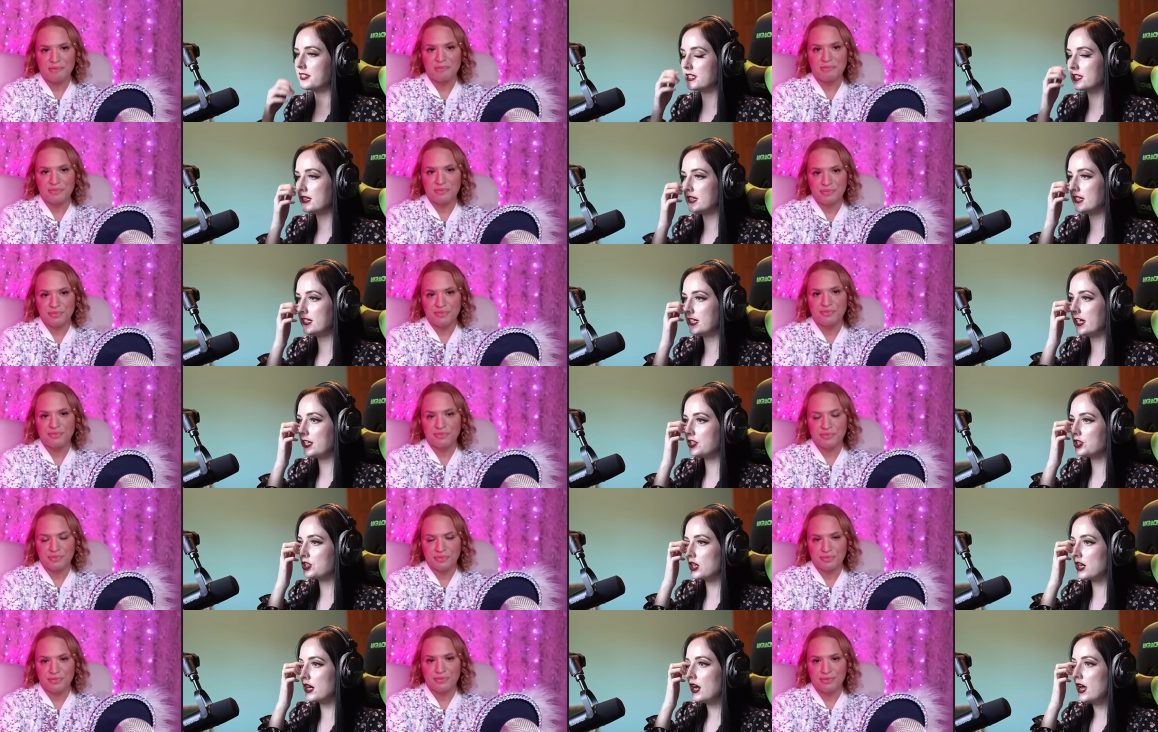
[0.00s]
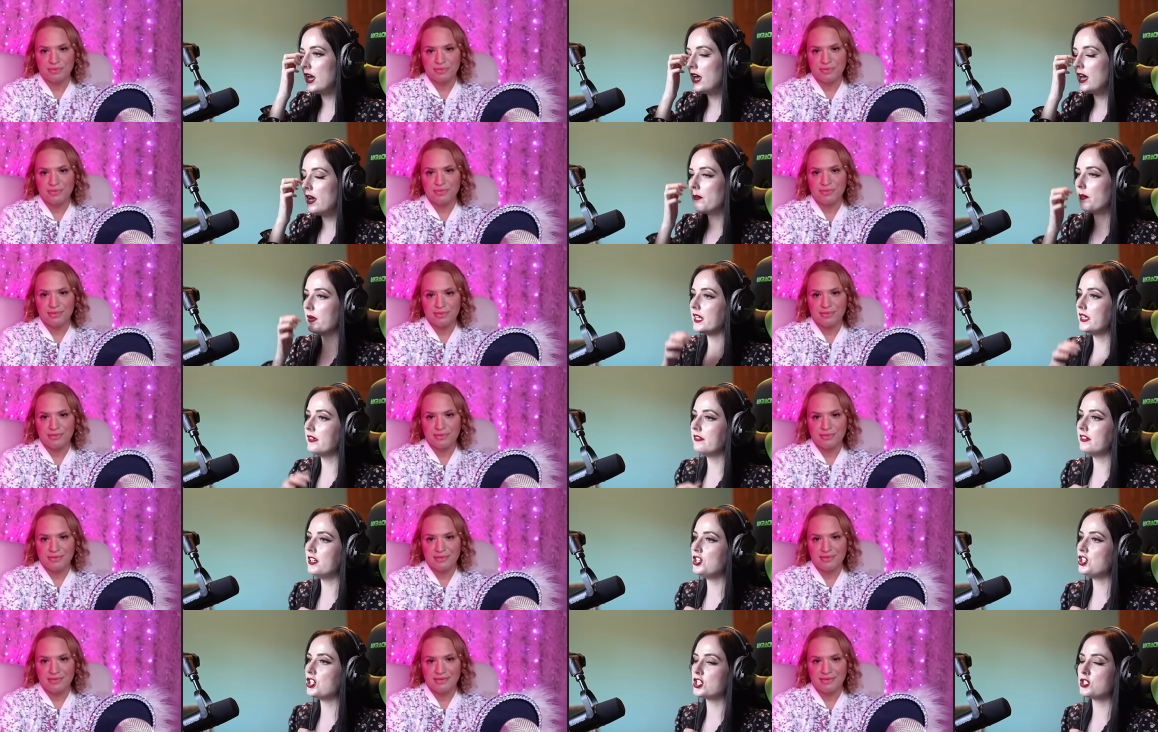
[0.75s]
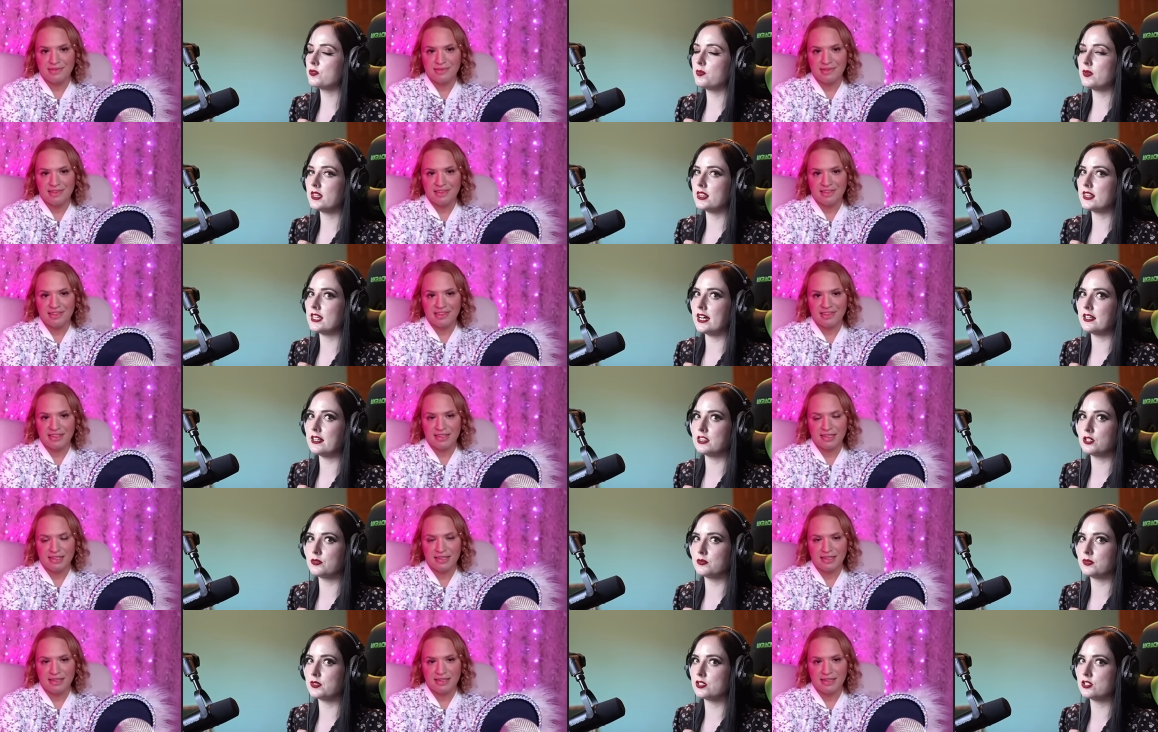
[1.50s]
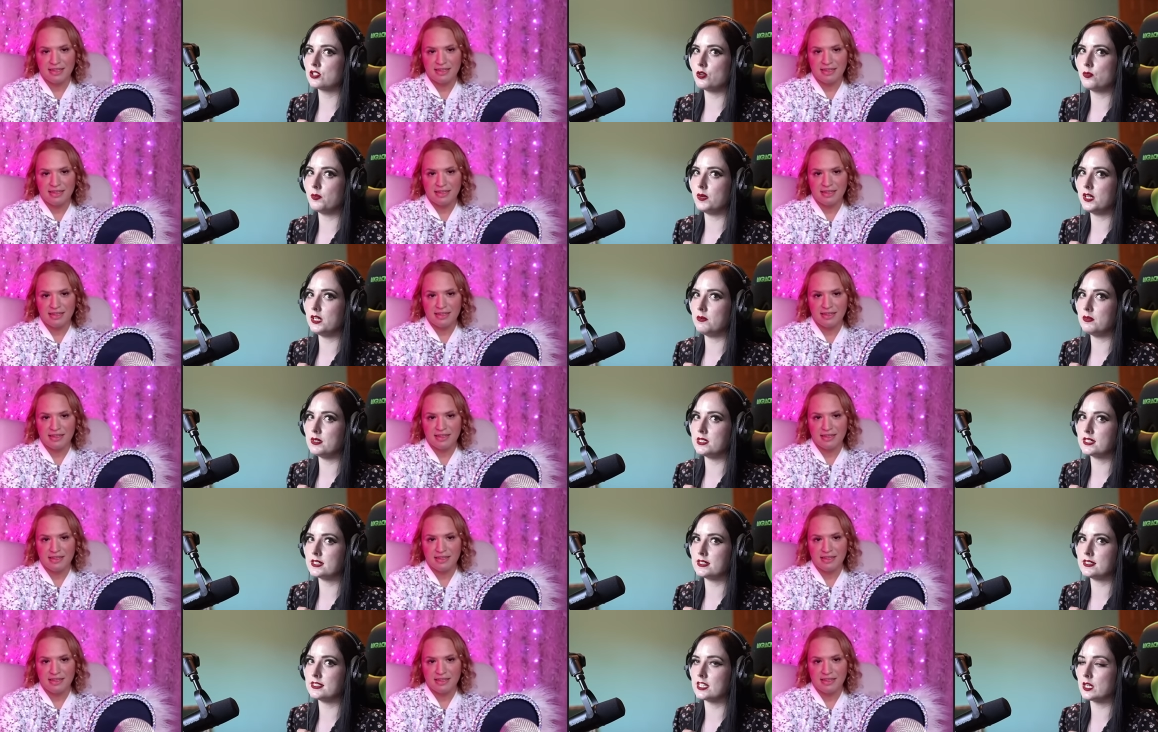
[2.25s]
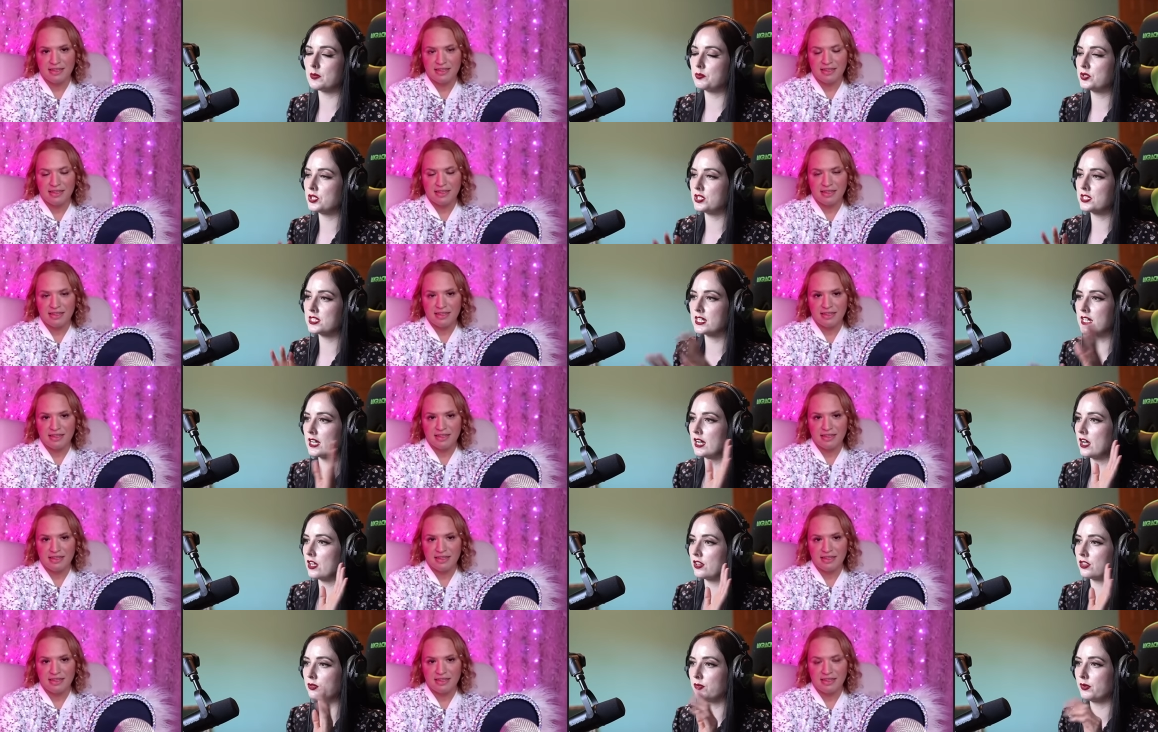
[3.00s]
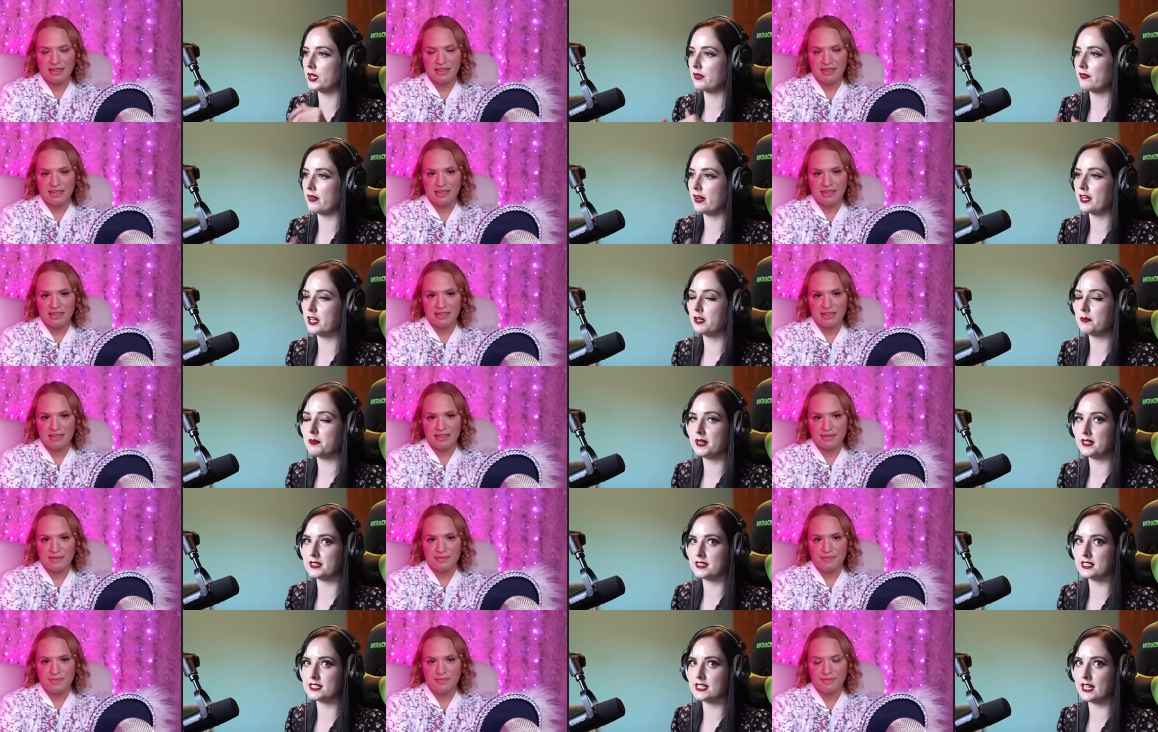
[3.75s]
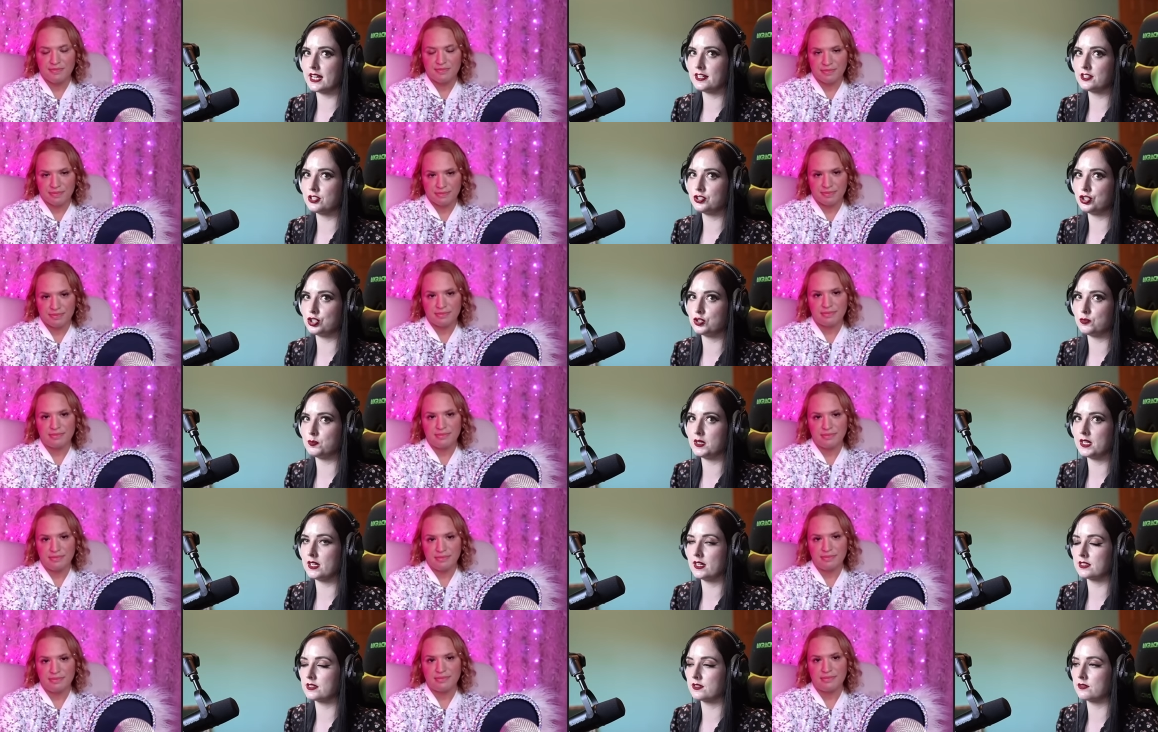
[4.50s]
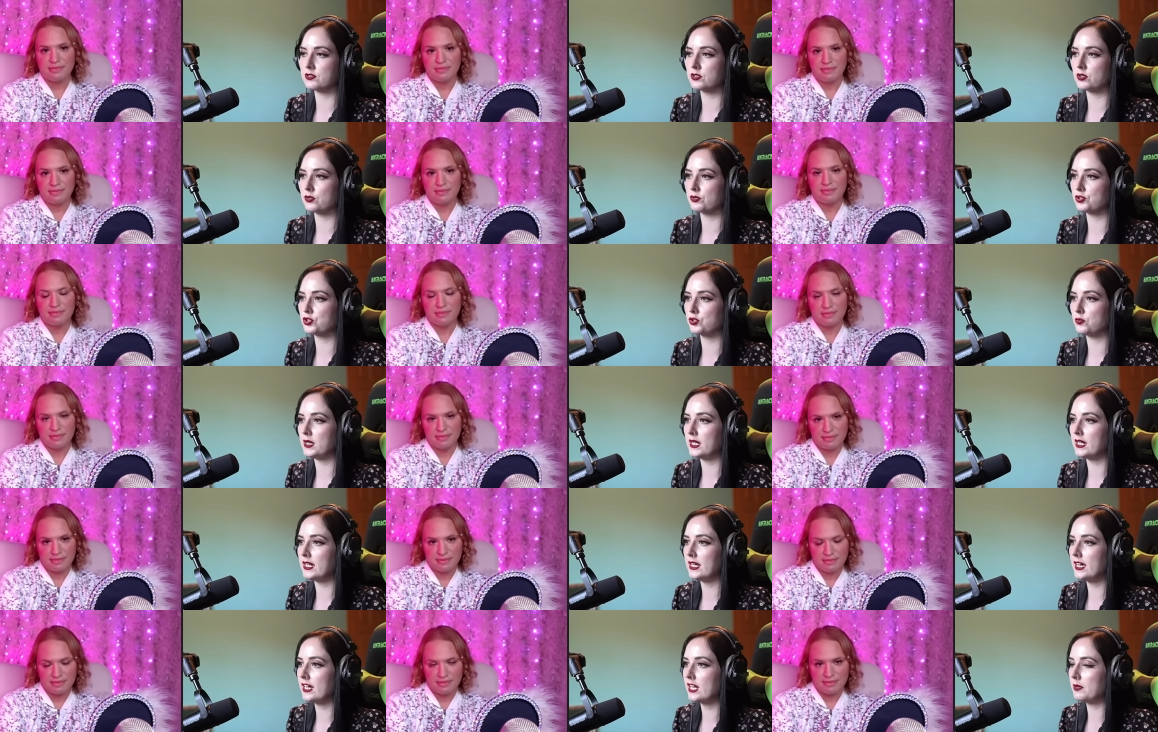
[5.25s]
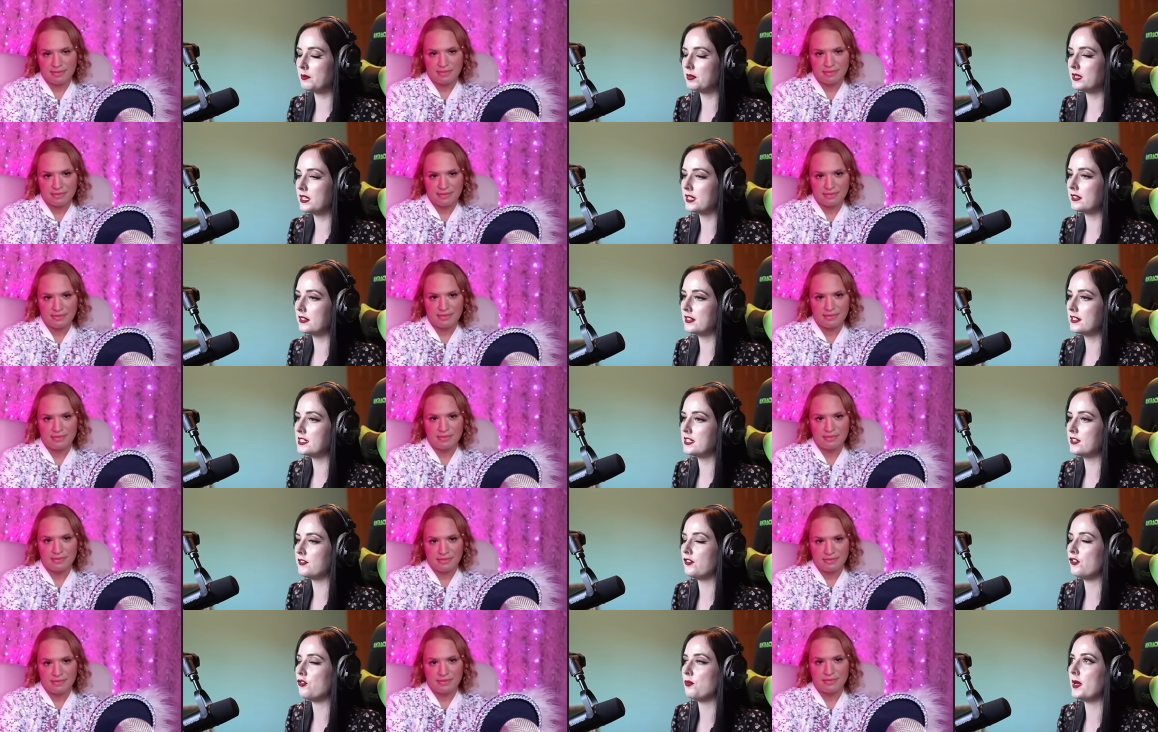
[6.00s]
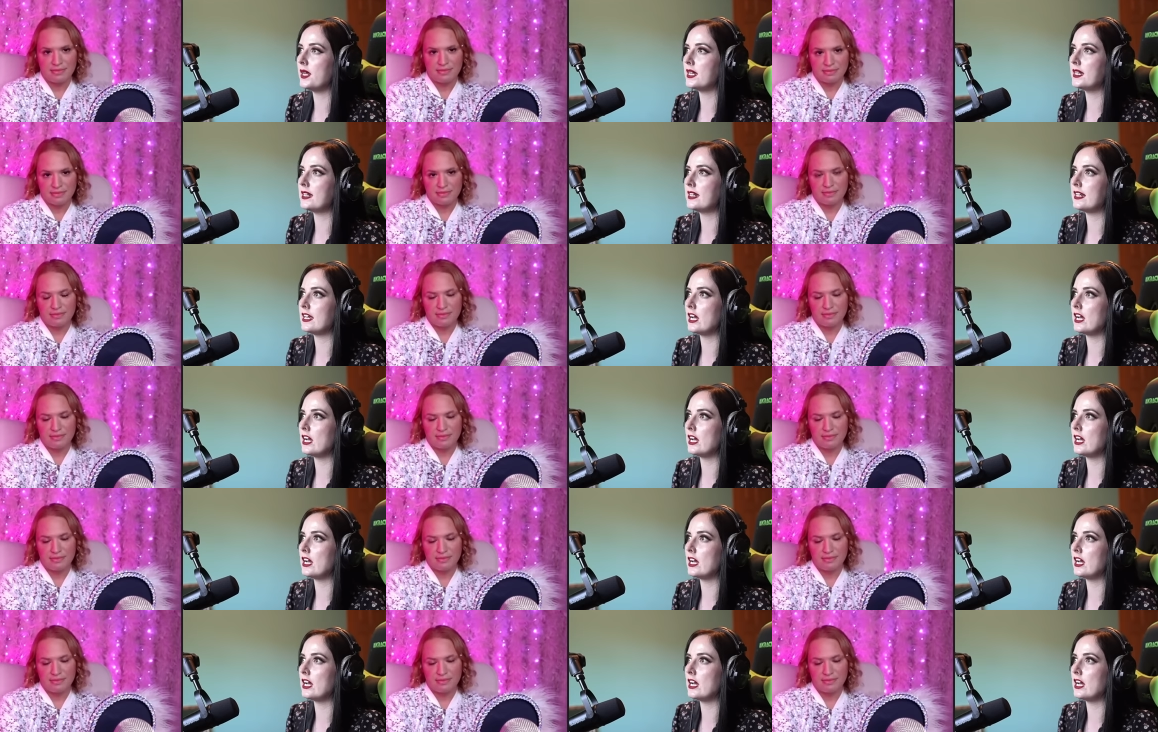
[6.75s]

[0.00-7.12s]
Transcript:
Speaker 1: teenager. But even just with that, there were so many misconceptions that got thrown around about sex just because of social media. And I'm curious if you made any